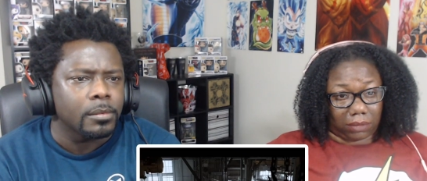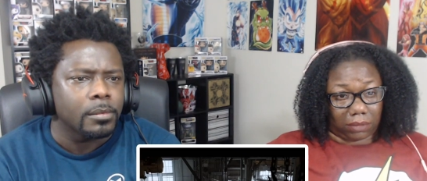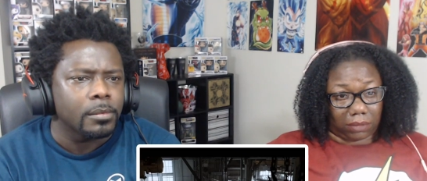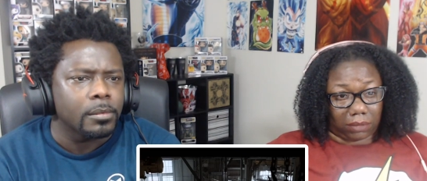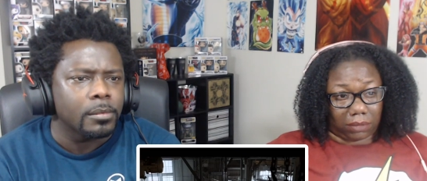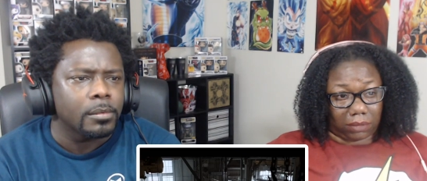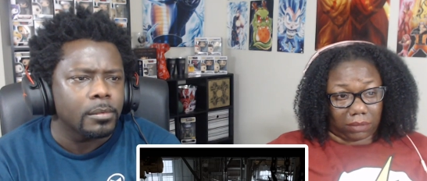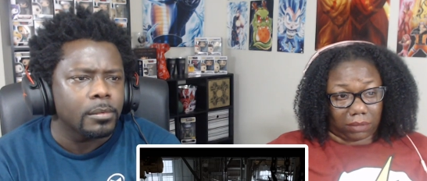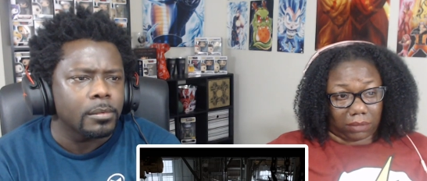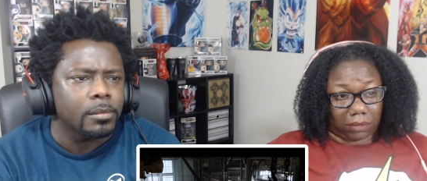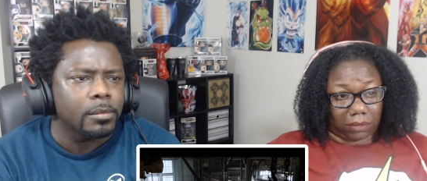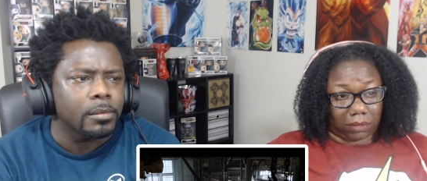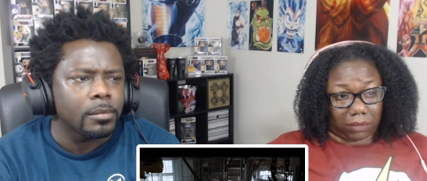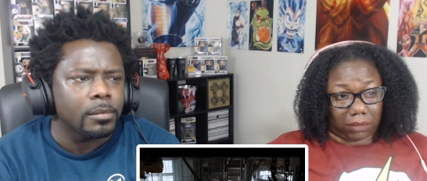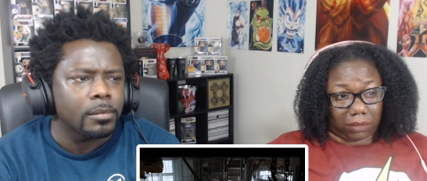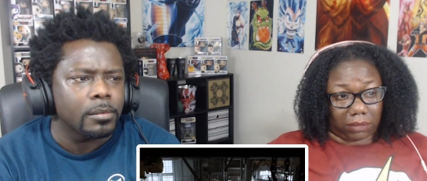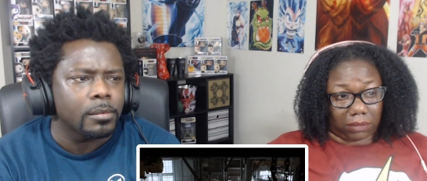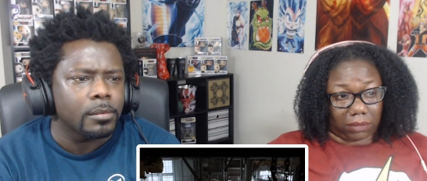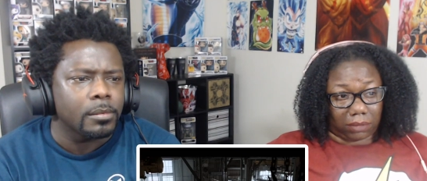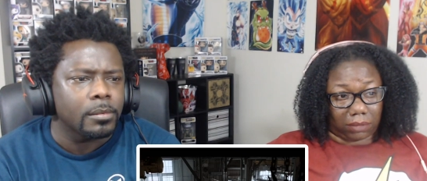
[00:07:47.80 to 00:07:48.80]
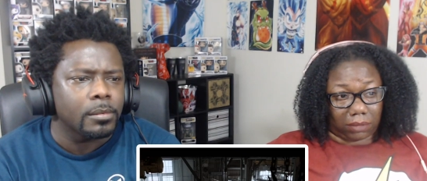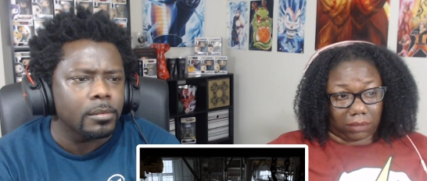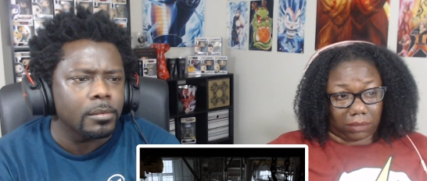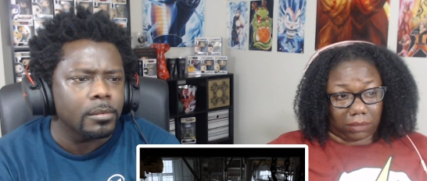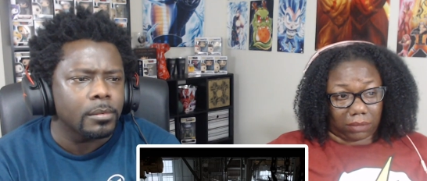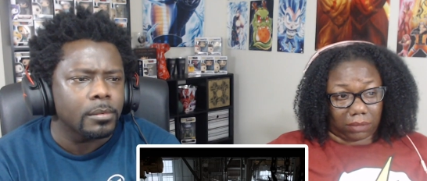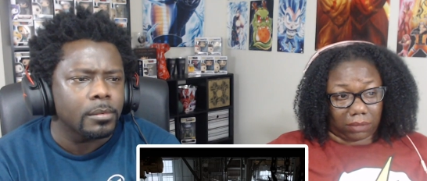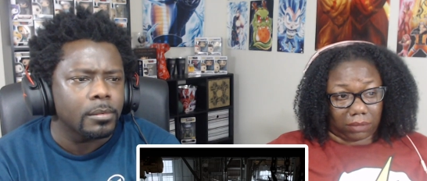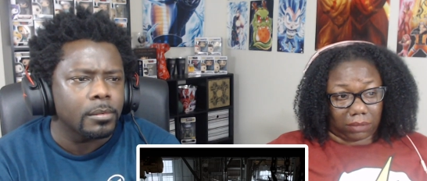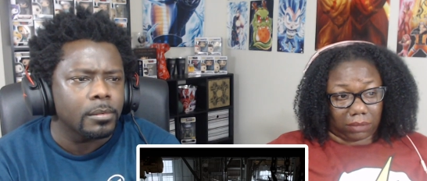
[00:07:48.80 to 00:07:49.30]

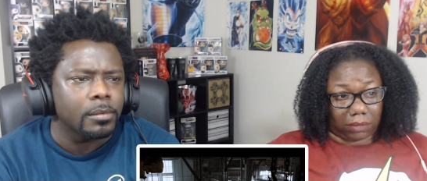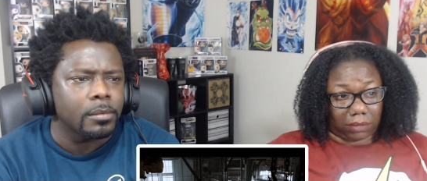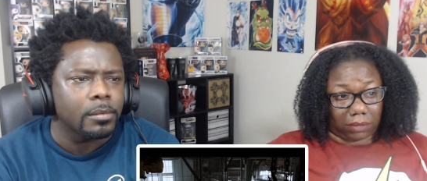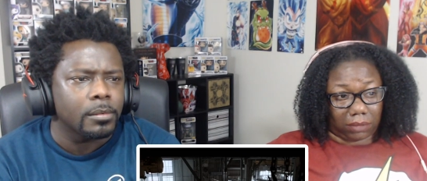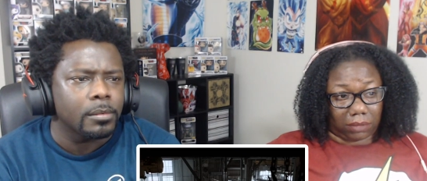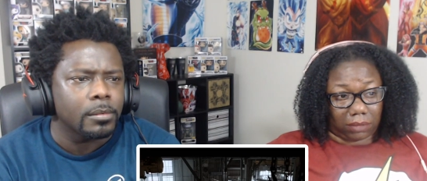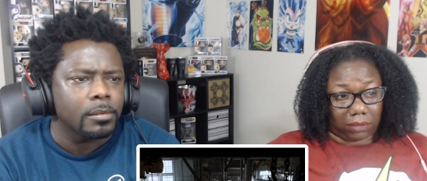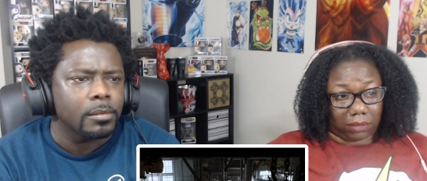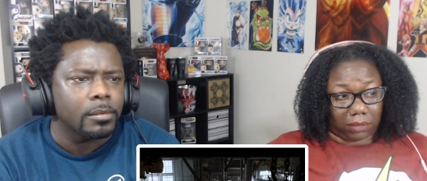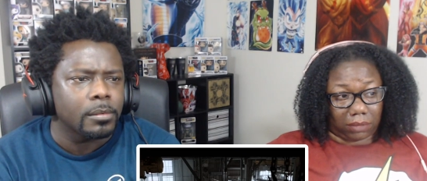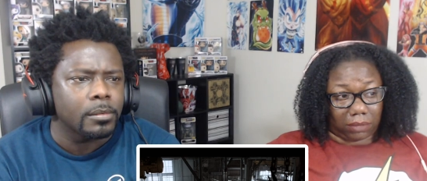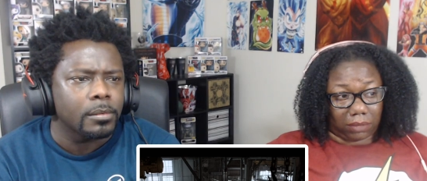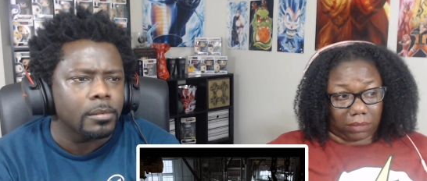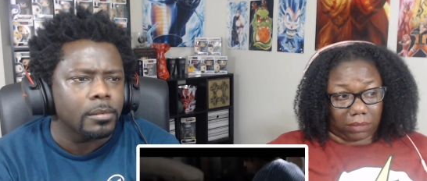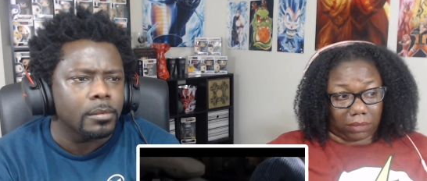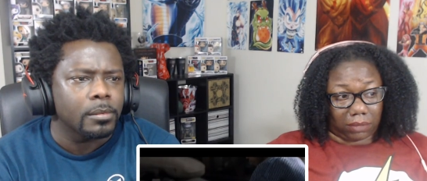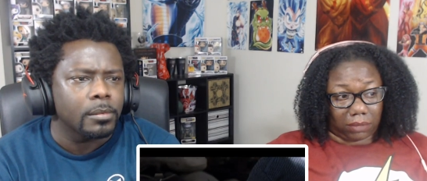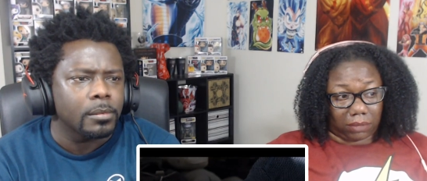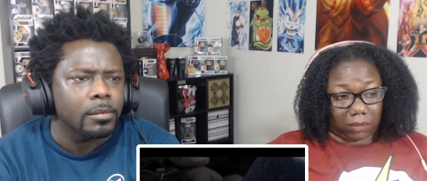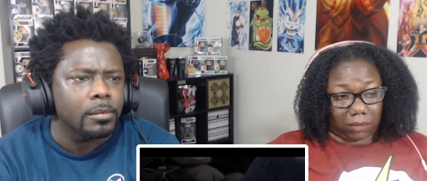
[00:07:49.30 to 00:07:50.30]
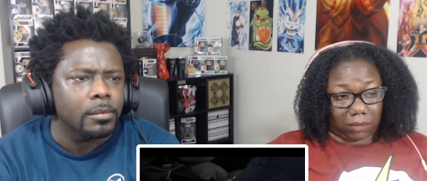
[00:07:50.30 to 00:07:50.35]
Nothing is said.